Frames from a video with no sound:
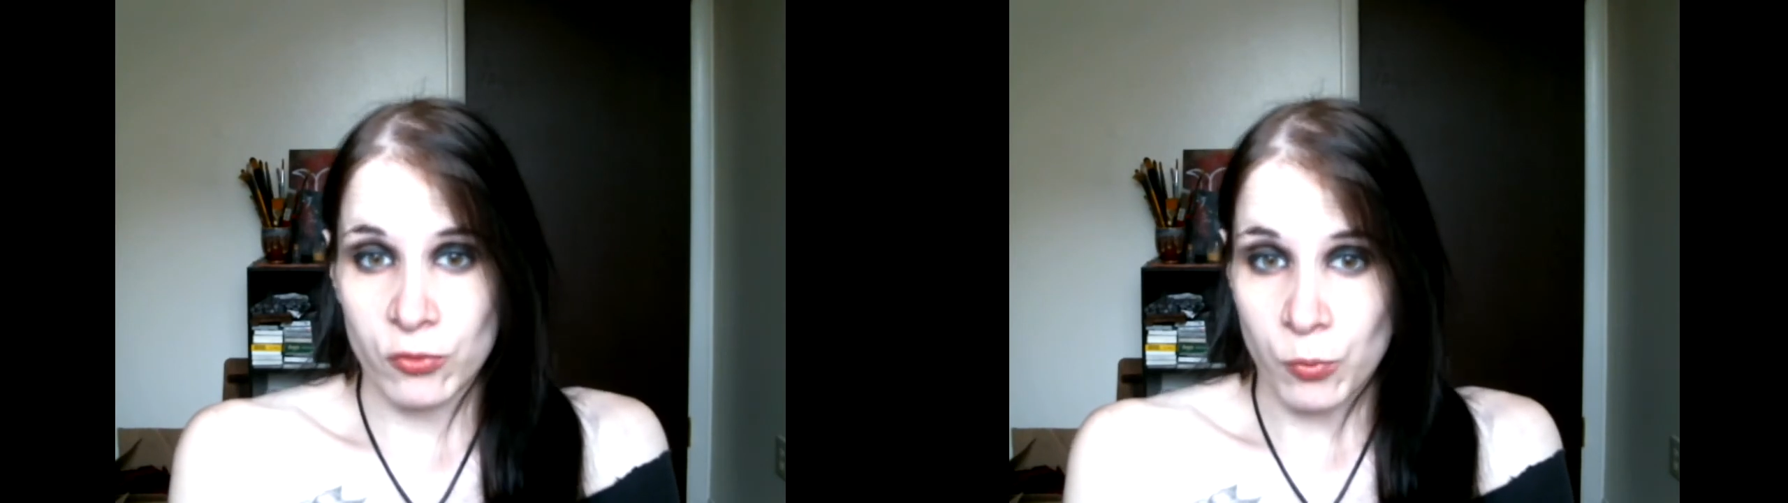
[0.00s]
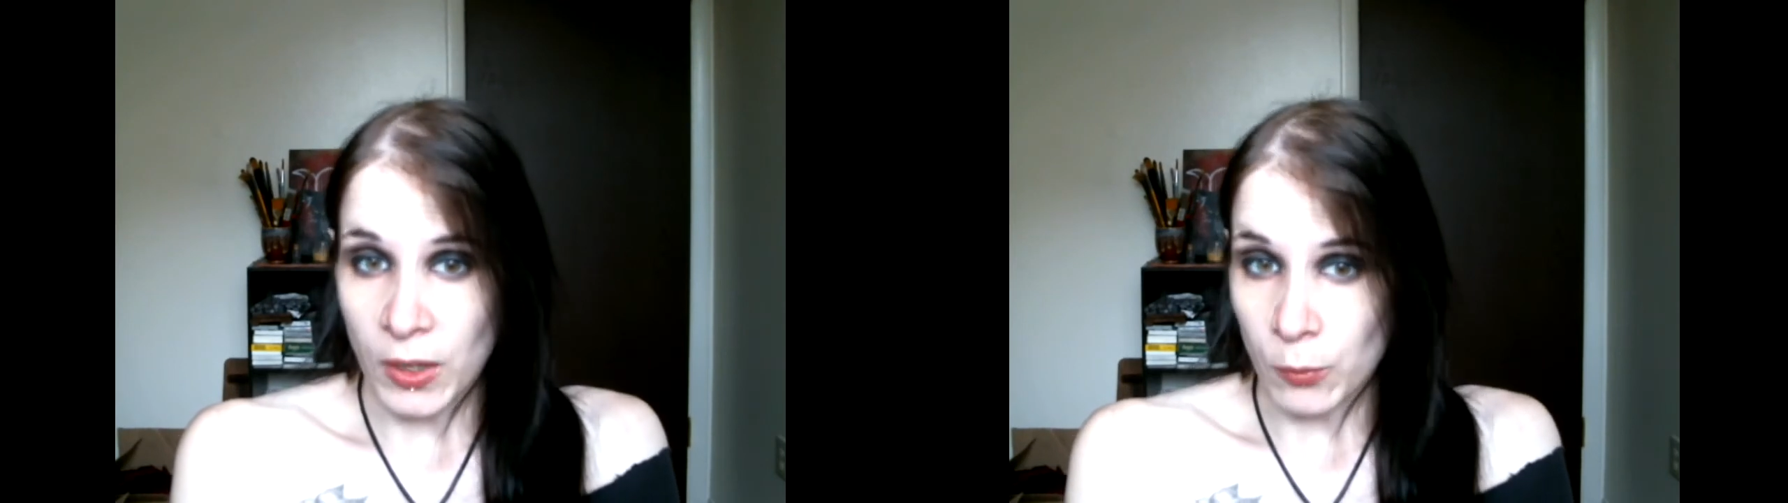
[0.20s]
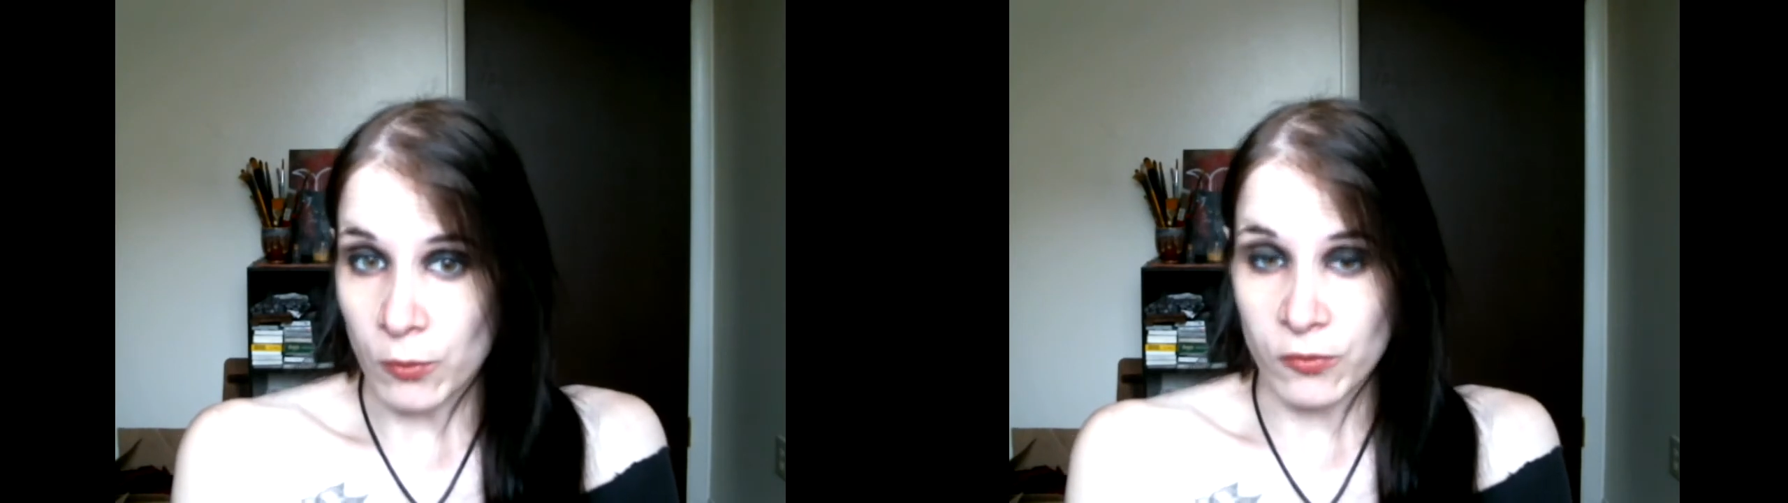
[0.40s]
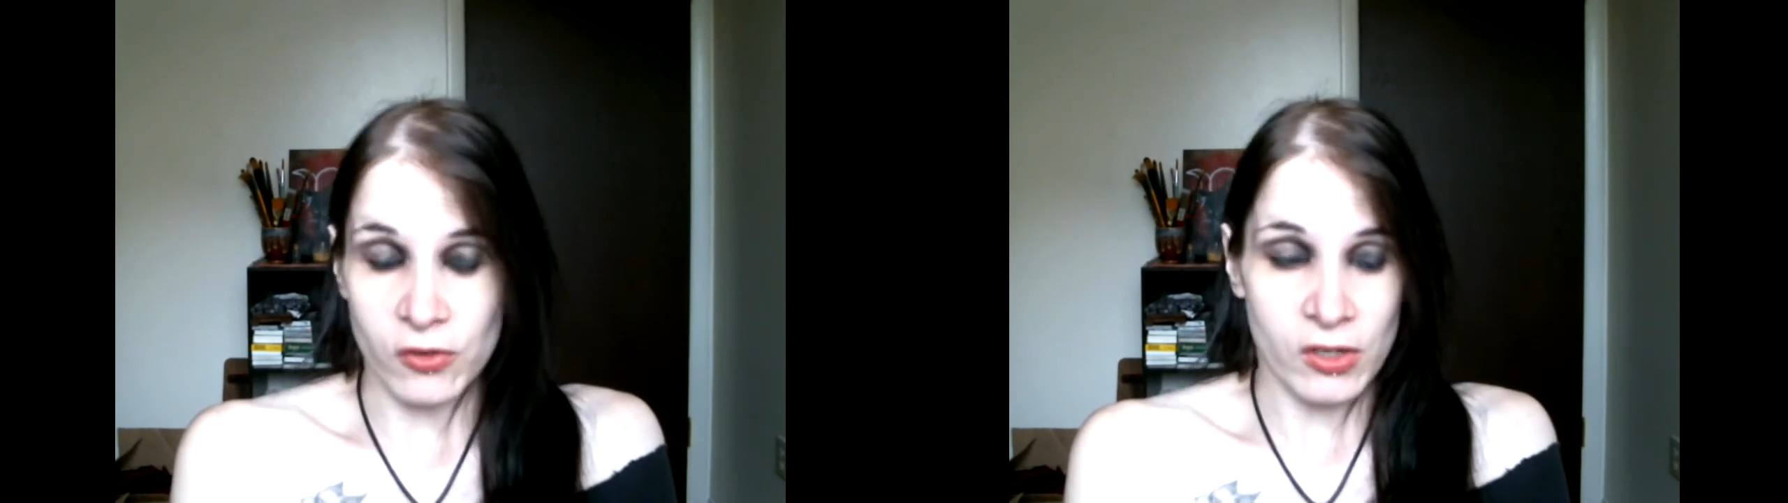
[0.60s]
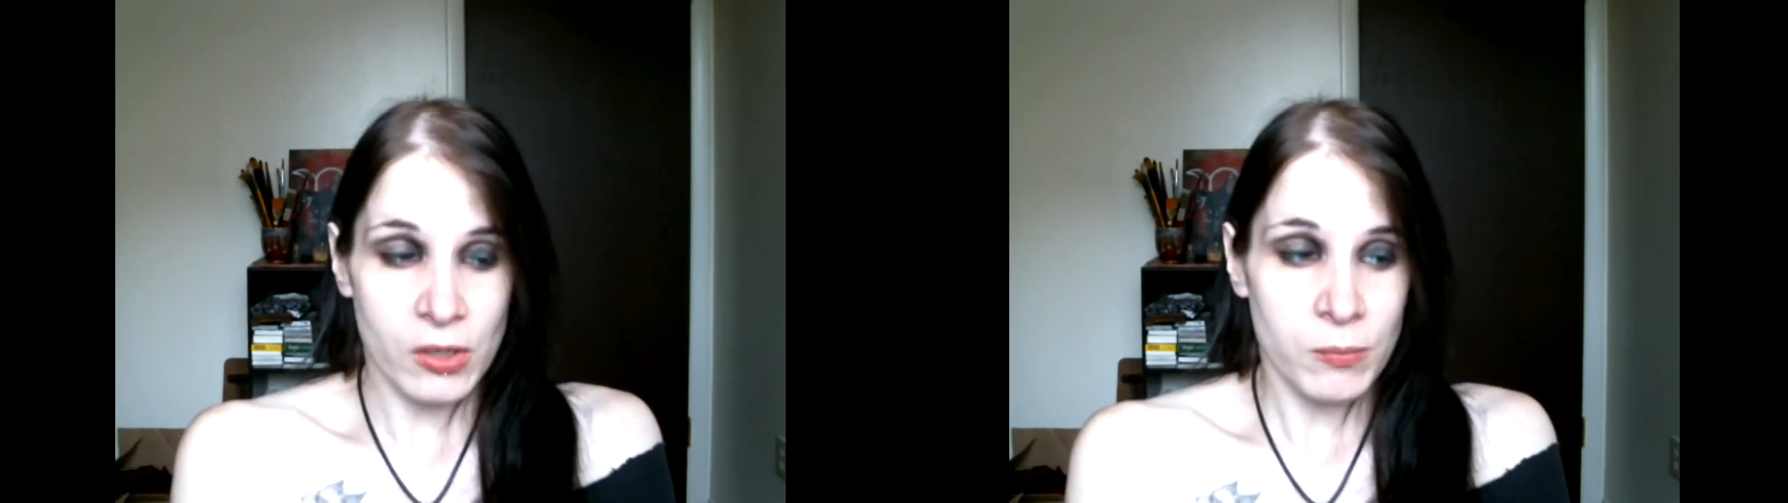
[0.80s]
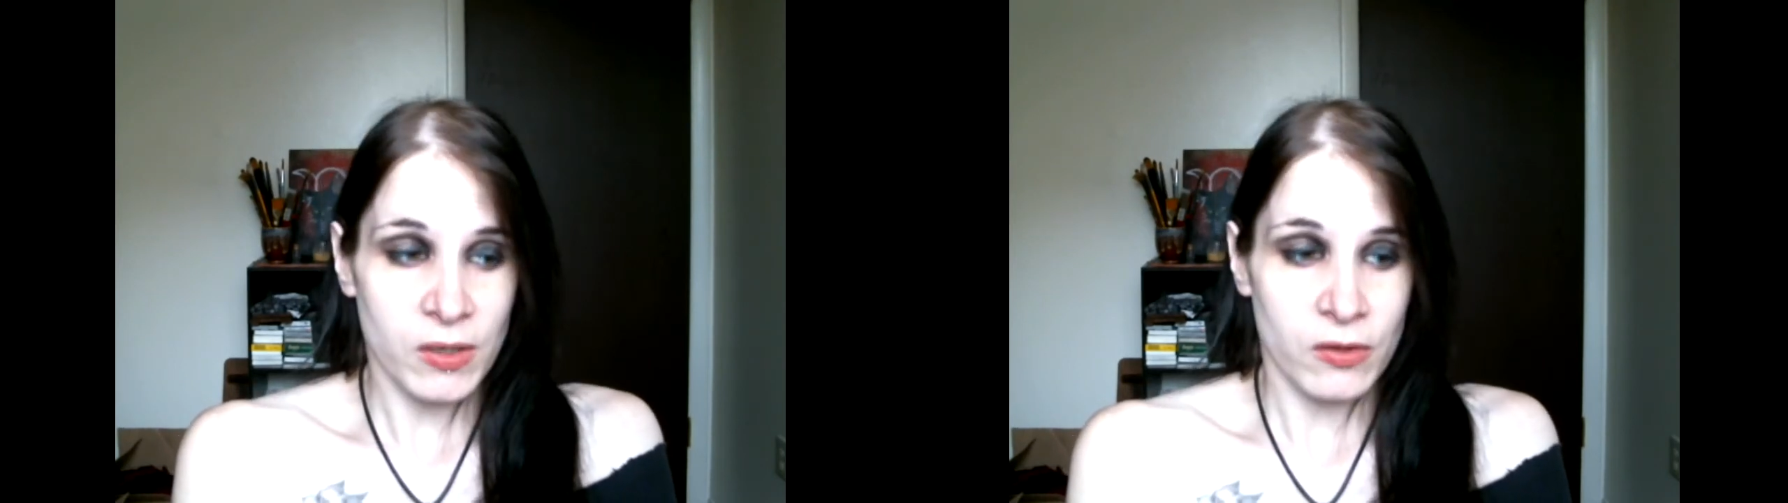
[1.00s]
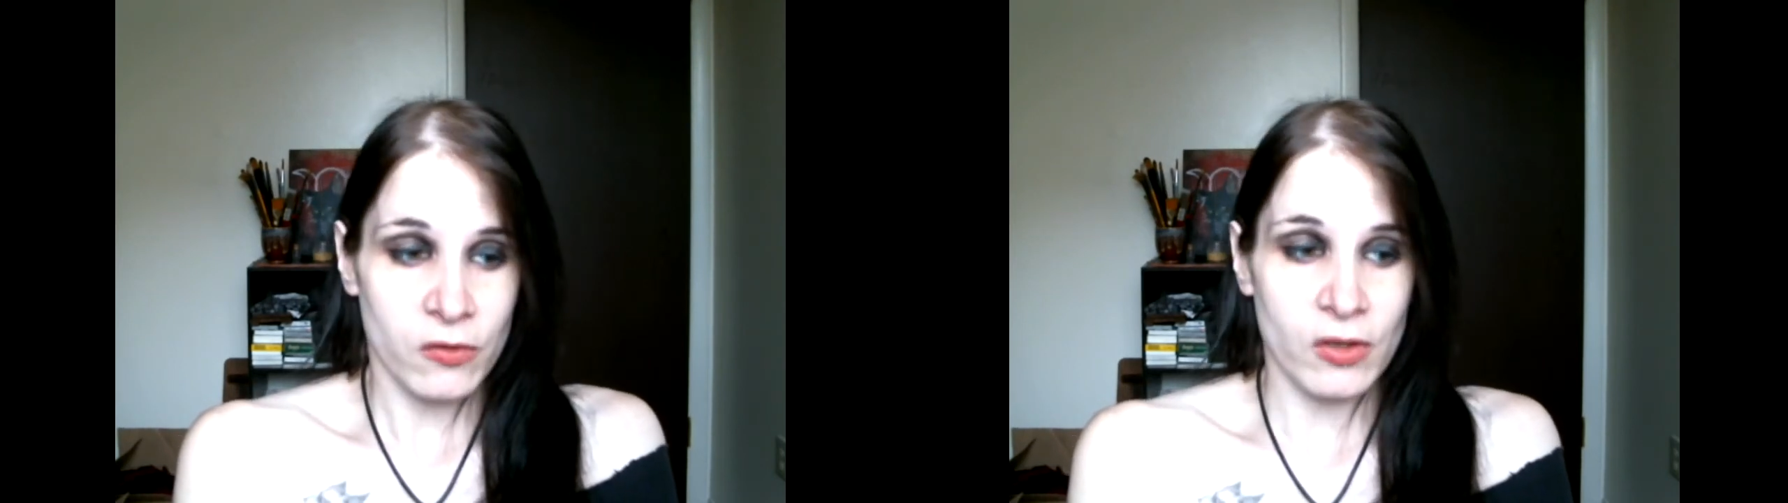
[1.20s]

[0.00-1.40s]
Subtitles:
werewolves and humans